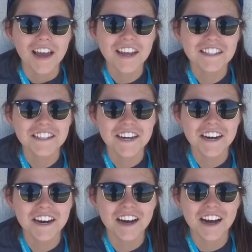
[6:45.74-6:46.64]
Hey
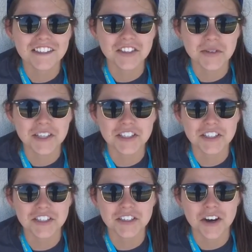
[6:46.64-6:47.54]
Sarah, I just wanted
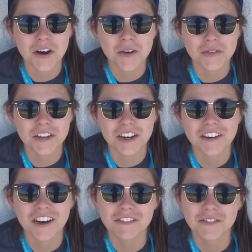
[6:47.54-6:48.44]
you to know that
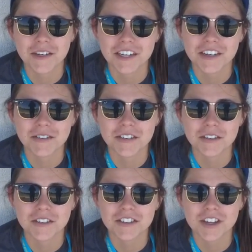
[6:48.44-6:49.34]
I loved working with
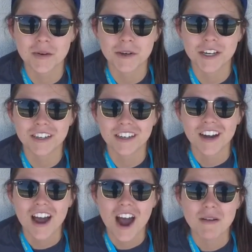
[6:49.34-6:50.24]
you this summer.
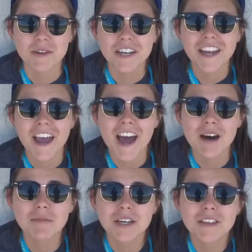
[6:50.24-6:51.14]
I'm really
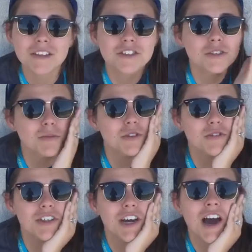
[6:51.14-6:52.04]
happy that you're
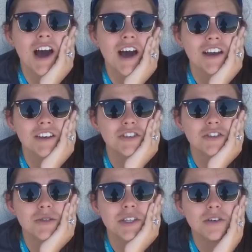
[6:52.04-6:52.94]
moving on and
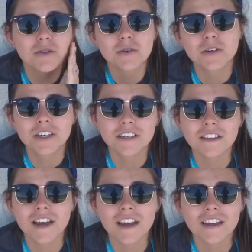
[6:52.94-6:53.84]
doing cooler
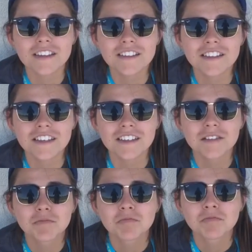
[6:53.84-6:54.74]
things and
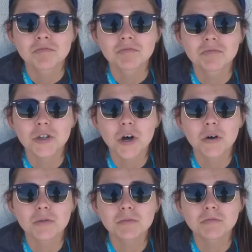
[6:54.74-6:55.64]
you
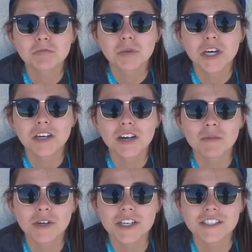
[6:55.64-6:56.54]
know, but
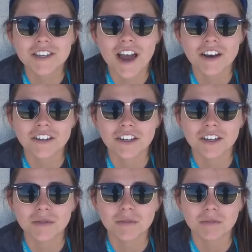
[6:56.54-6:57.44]
I'm really sad you're
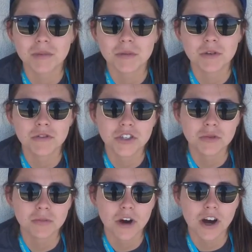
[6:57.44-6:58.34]
gonna be moving
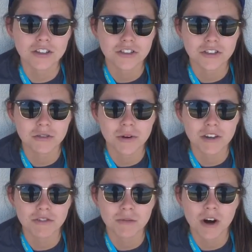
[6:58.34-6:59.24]
to Boston
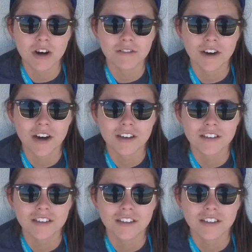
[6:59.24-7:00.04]
away from all of us.